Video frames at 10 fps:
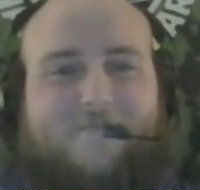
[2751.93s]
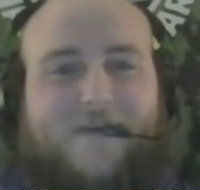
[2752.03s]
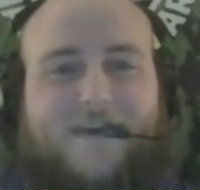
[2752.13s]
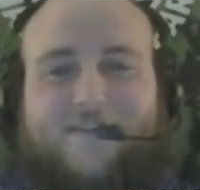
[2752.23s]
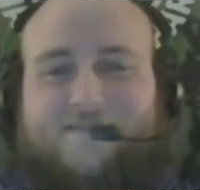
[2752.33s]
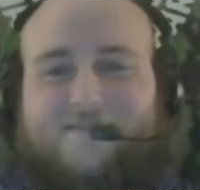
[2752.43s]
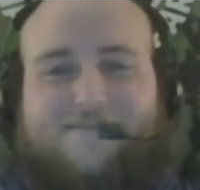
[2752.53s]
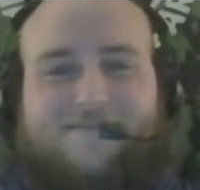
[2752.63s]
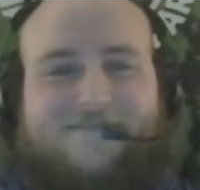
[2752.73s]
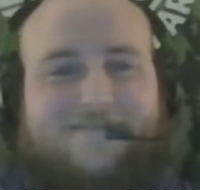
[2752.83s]
Man,
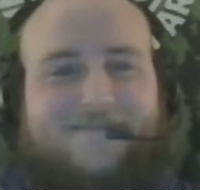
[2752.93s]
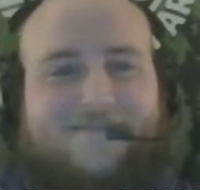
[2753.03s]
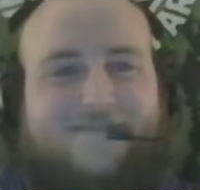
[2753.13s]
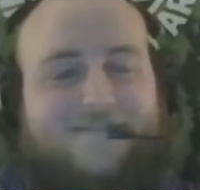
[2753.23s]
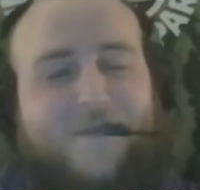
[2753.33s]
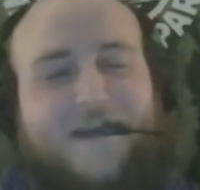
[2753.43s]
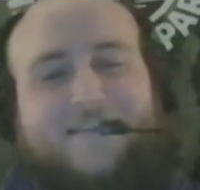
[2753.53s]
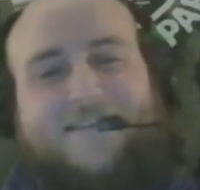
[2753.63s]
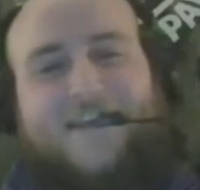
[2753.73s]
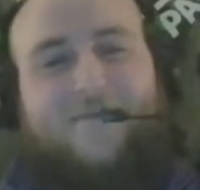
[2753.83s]

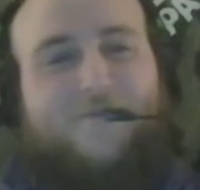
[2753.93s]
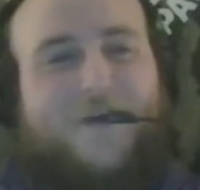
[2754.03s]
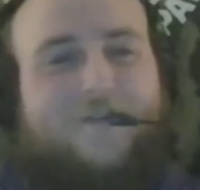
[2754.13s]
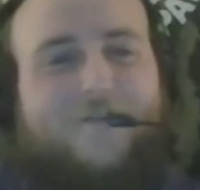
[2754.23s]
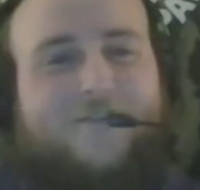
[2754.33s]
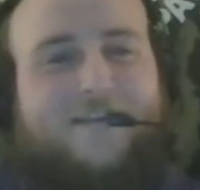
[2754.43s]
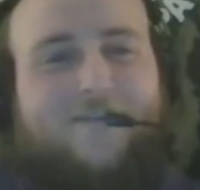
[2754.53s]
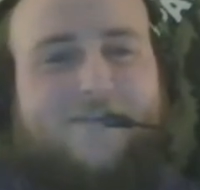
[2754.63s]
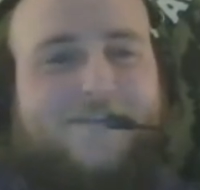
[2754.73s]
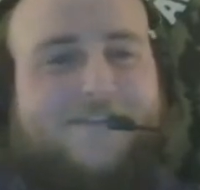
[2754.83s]
Penn State with wide
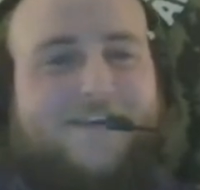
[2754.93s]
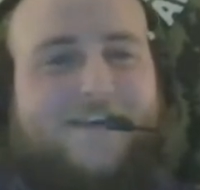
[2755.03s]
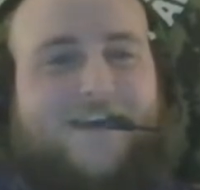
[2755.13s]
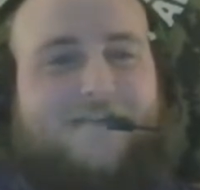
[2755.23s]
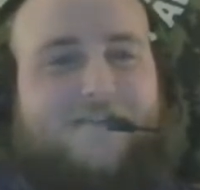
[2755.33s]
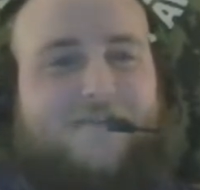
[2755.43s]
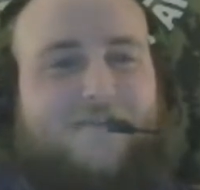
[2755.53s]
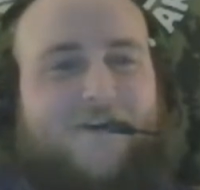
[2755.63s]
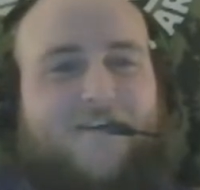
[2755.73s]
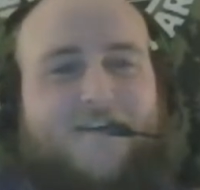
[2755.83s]
receivers is like having a
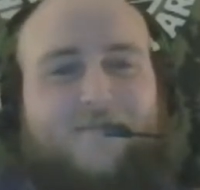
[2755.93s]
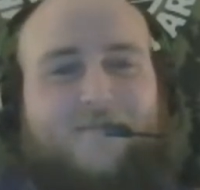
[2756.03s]
Ferrari,